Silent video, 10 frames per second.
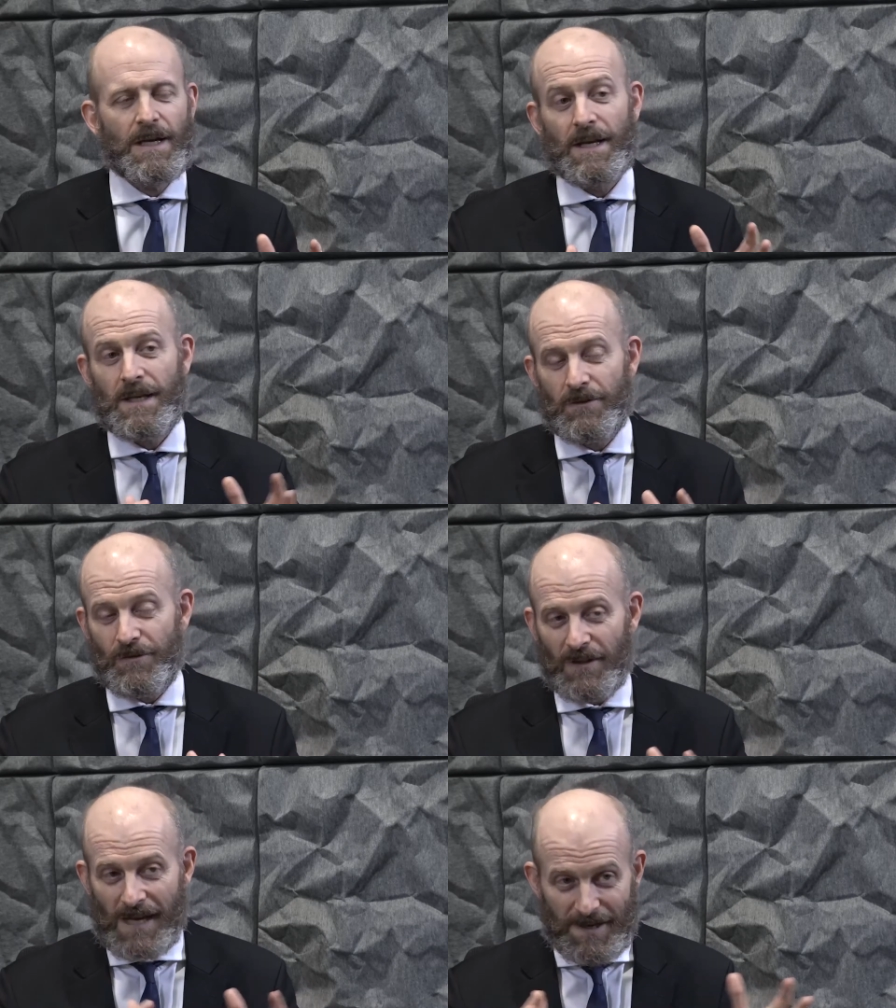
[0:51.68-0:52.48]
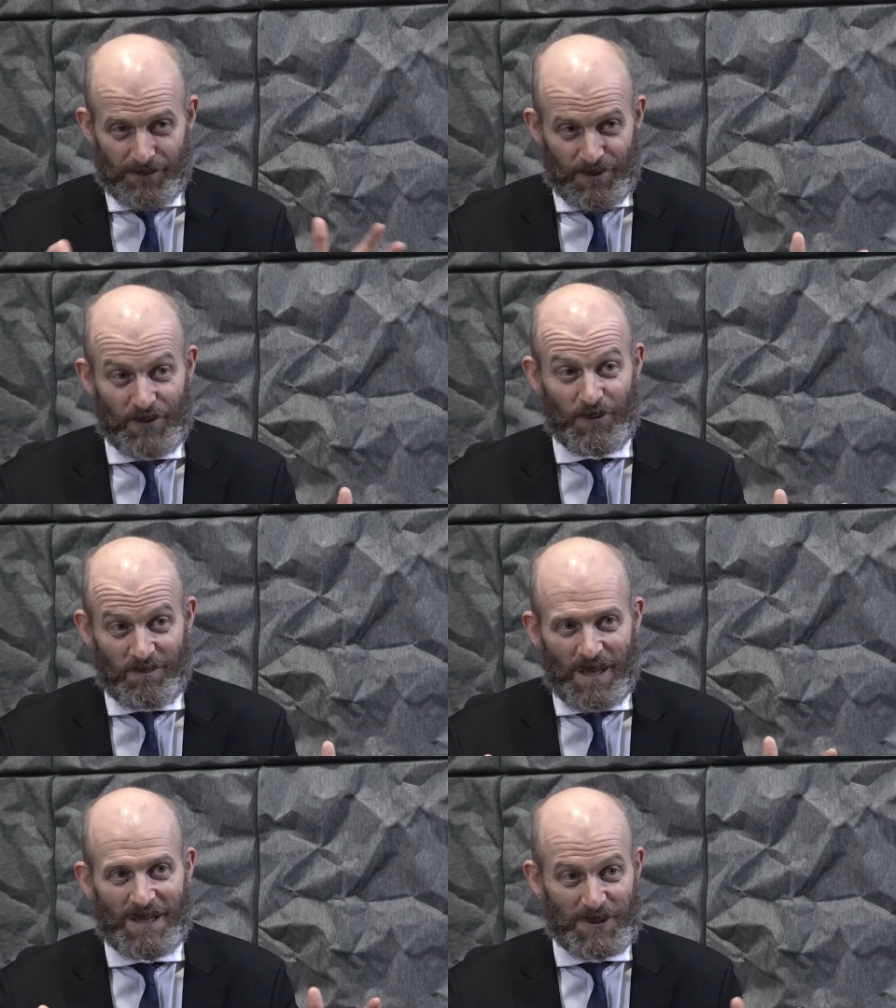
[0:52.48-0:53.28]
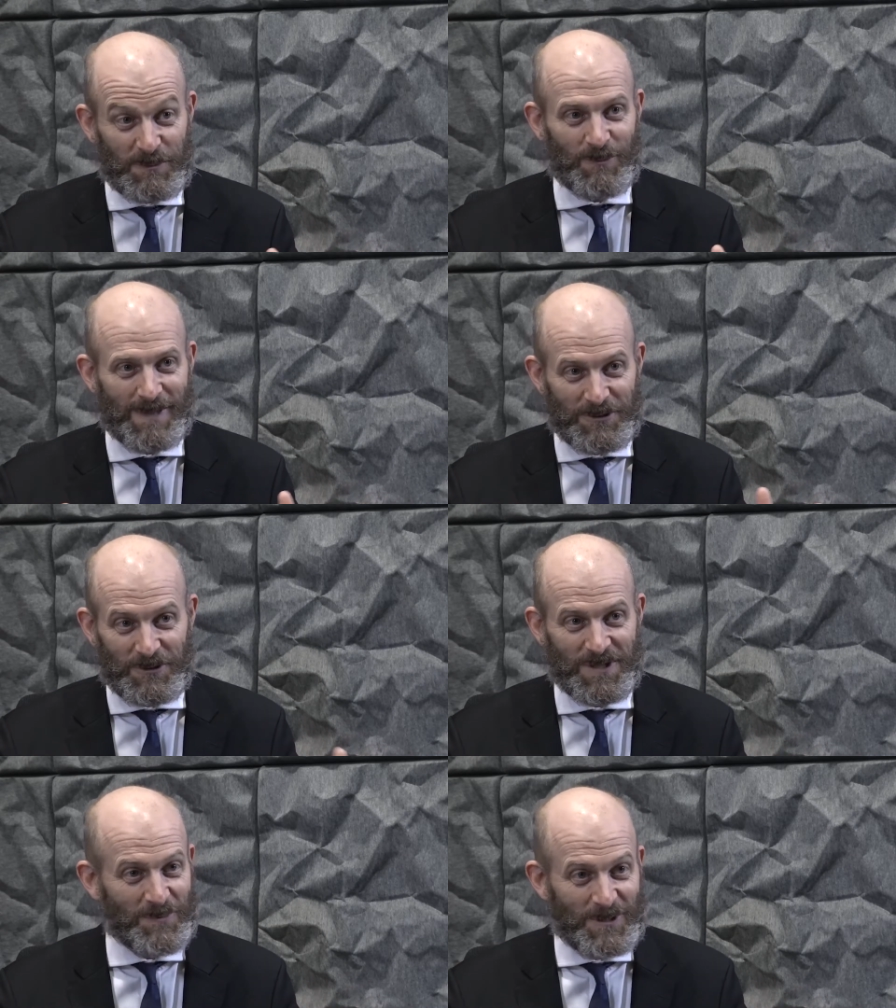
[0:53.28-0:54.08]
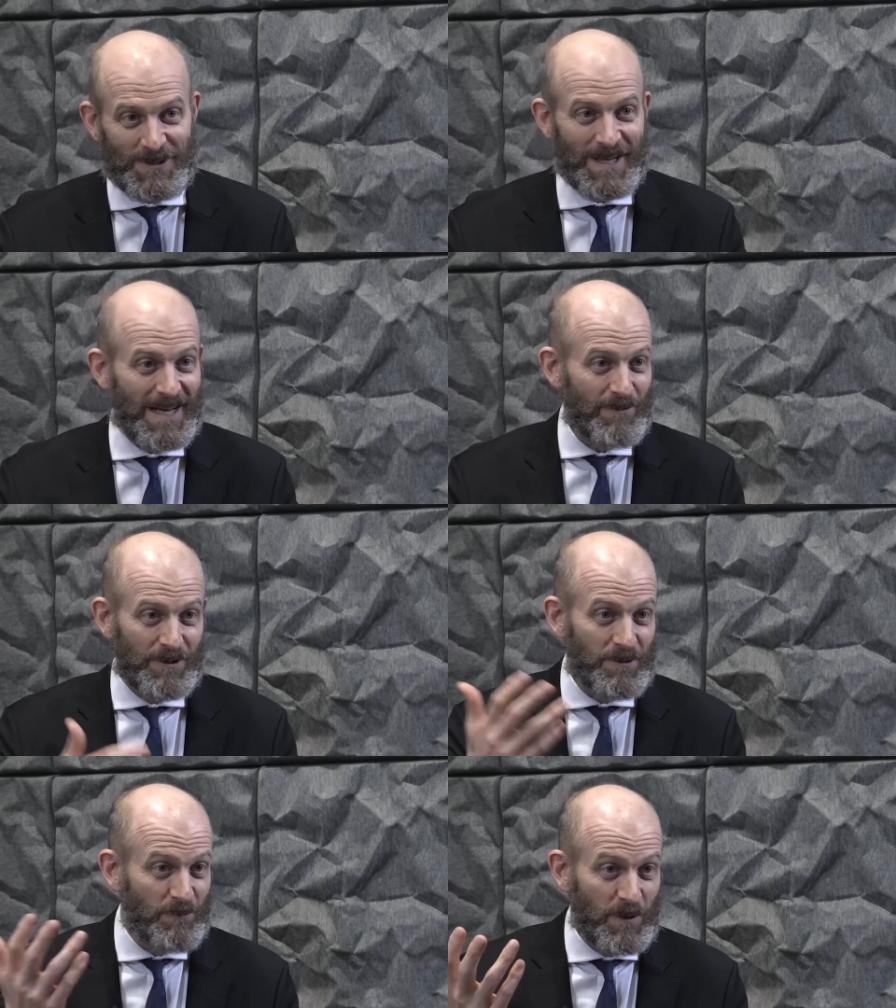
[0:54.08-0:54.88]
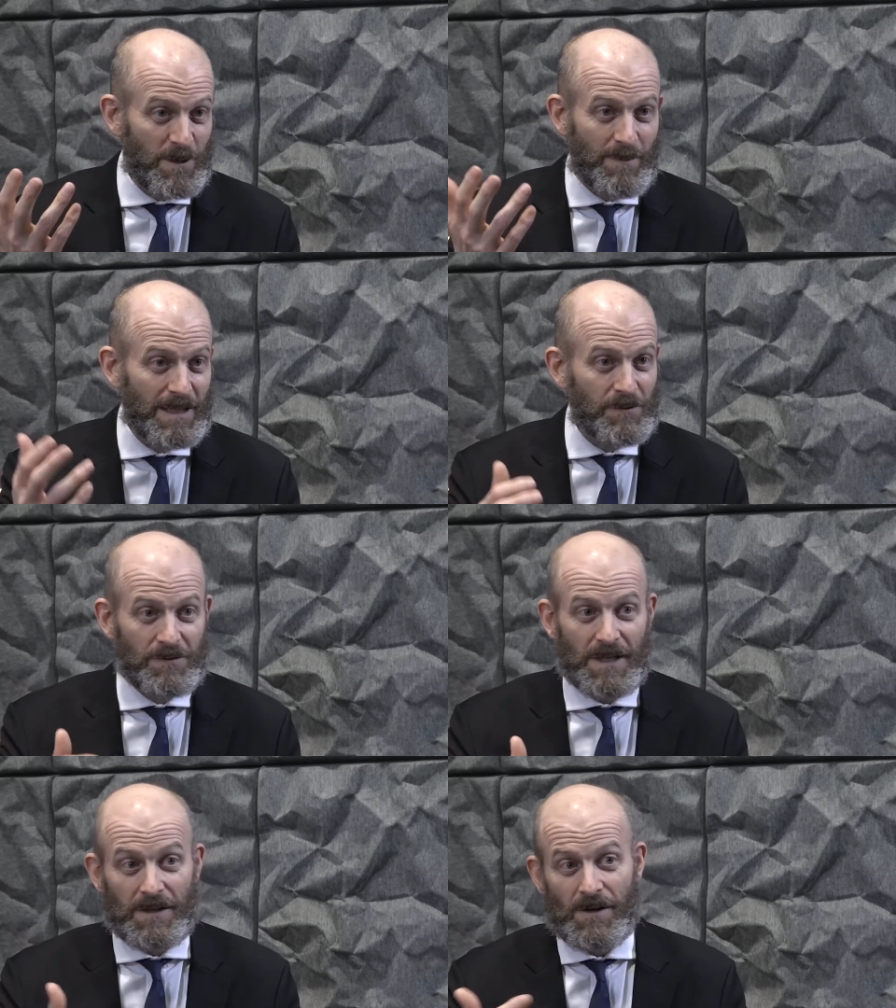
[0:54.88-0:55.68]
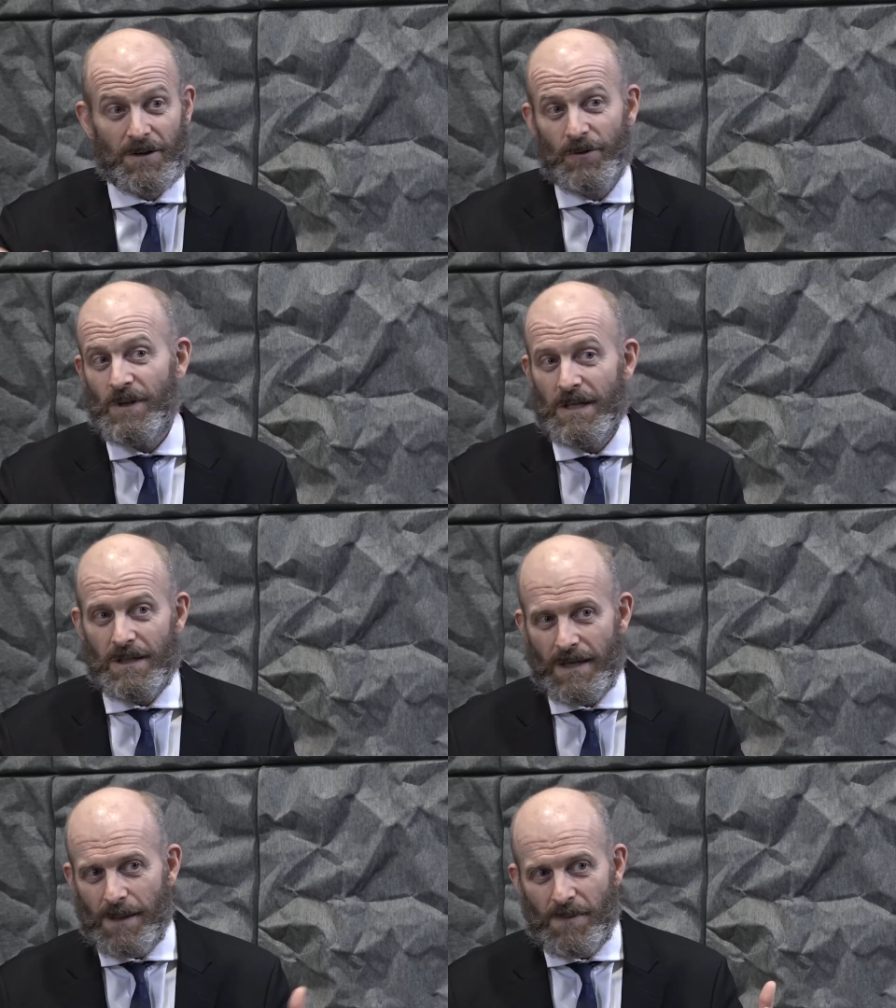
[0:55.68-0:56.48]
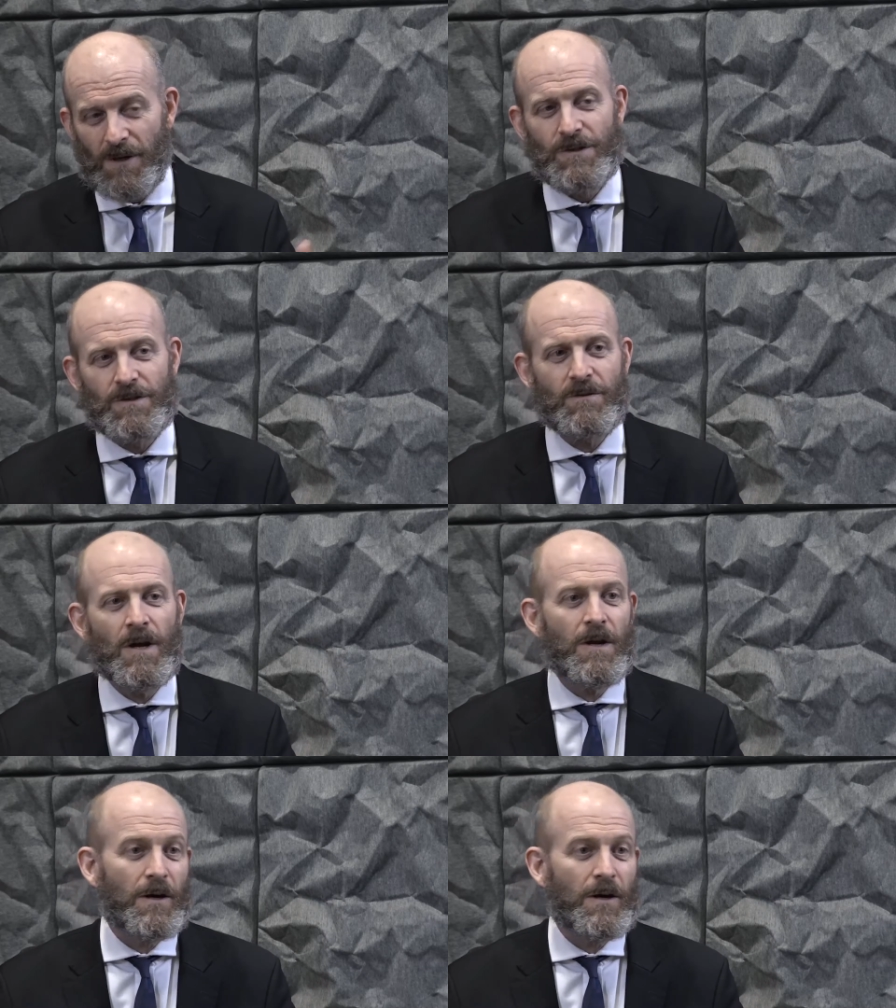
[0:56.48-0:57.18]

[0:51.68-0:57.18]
and there's a lot of different possible measures that we could have under fundamentals like ROE and net margin.